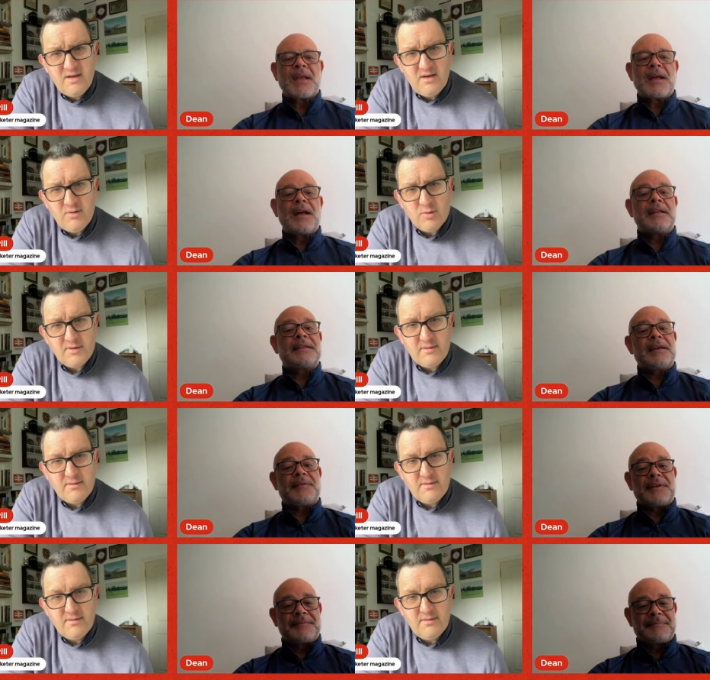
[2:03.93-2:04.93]
Speaker 1: Uh,
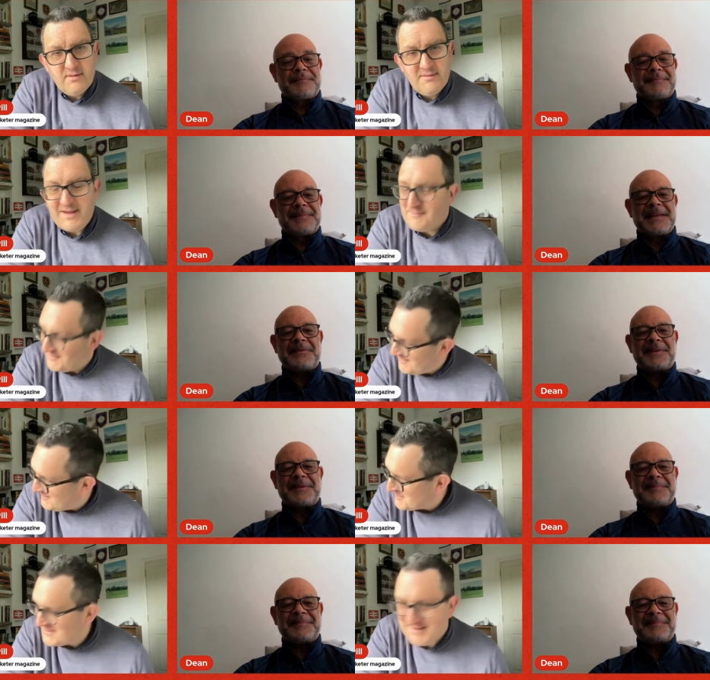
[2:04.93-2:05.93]
Devon. Devon.
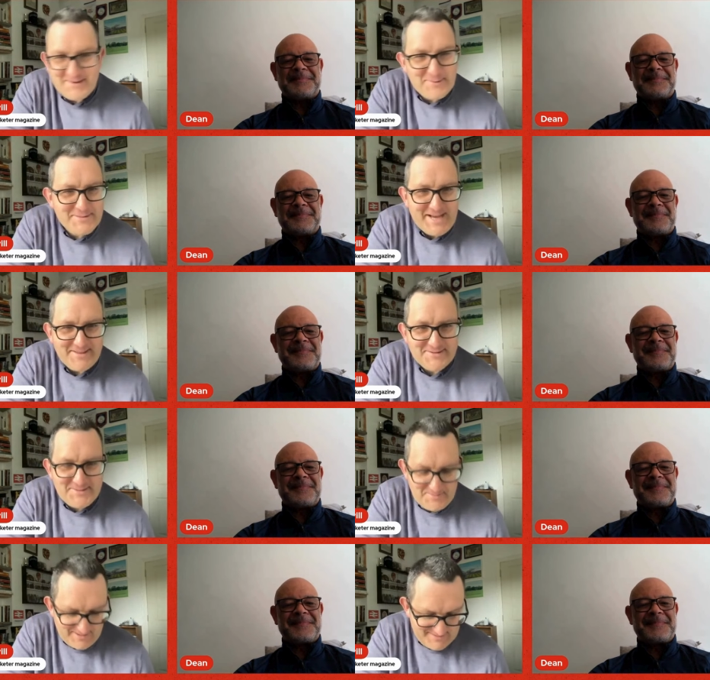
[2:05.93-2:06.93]
Devon. I always get
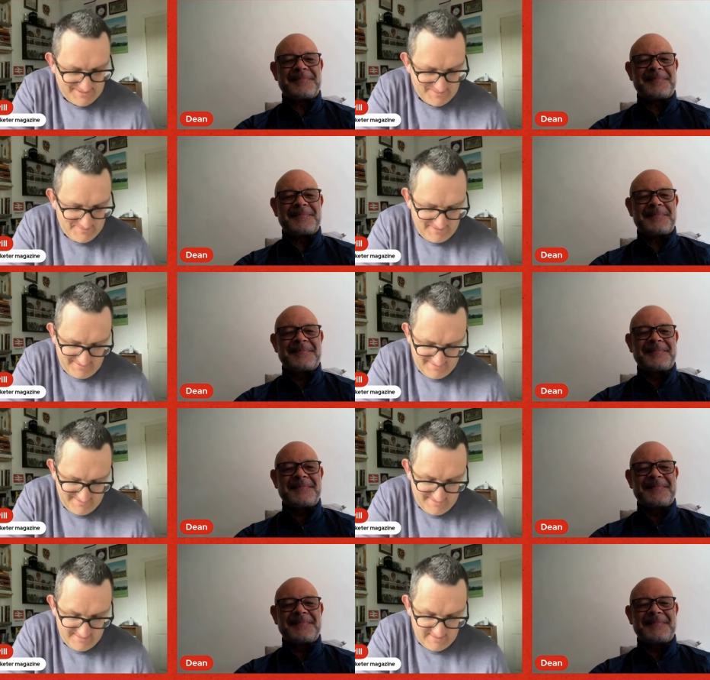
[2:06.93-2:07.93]
those two mixed up. Yeah.
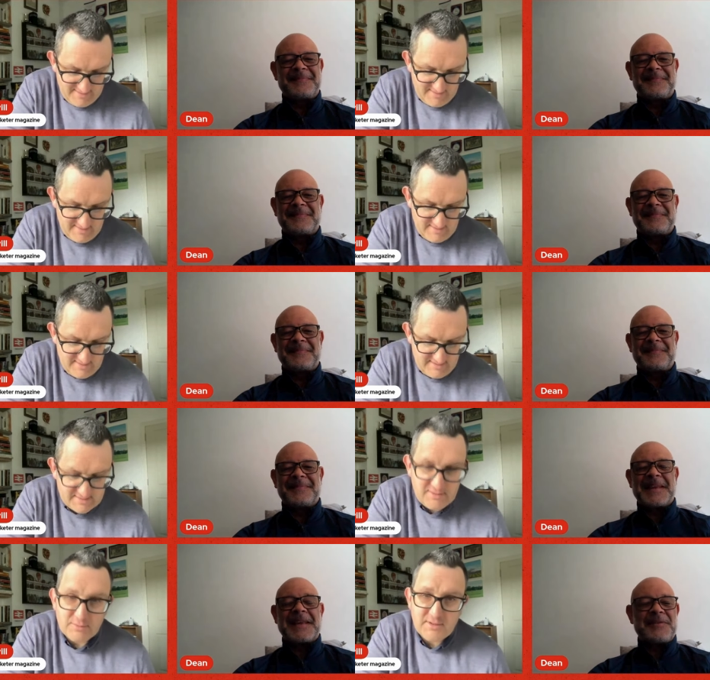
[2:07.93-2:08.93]

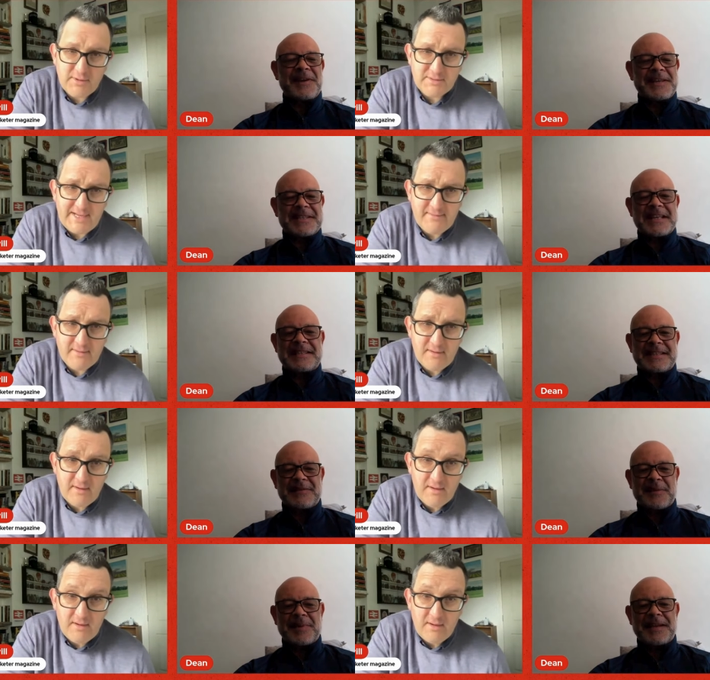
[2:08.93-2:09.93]
That's they cool. get very so,
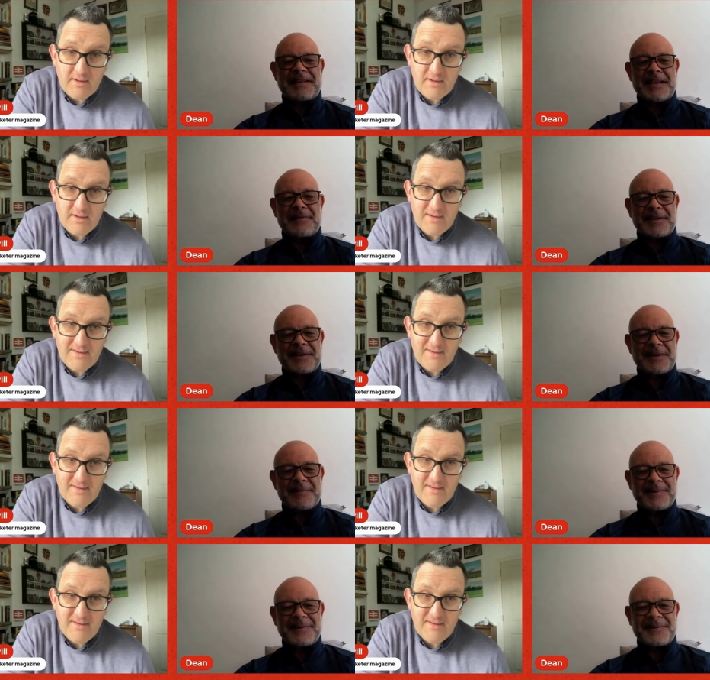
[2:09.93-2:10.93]
Speaker 2: sensitive about Devon,
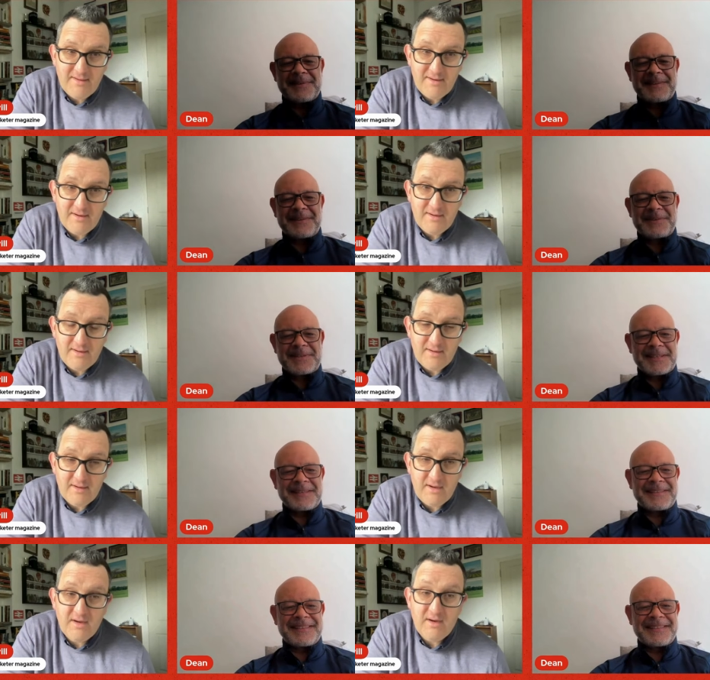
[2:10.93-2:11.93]
Cornwall, and
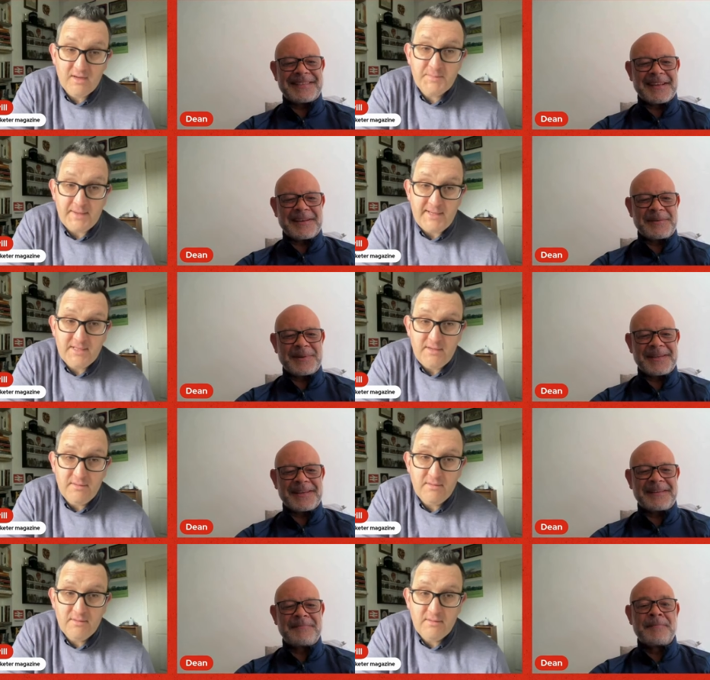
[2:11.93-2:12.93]
Dorset. So uh,
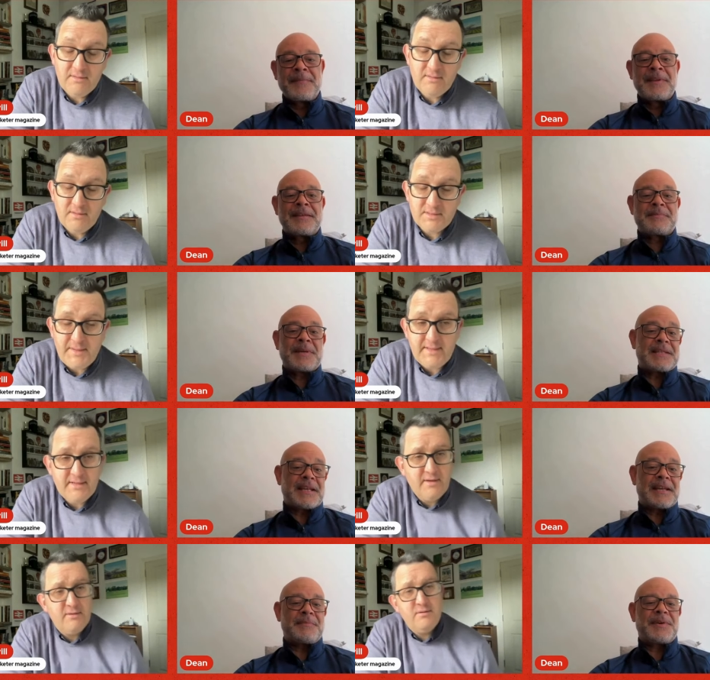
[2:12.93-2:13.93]
especially
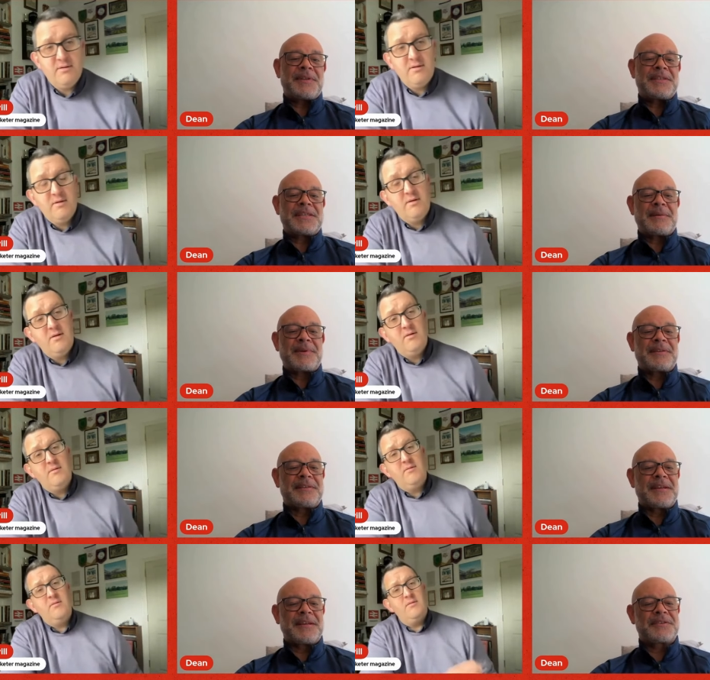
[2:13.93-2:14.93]
jamming jam and uh,